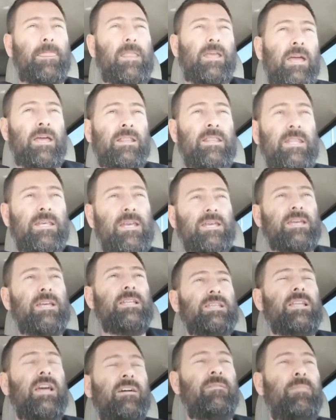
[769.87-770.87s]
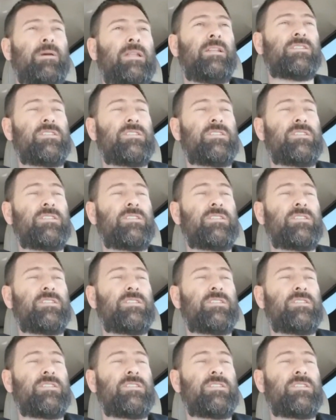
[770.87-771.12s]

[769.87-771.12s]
And then I've been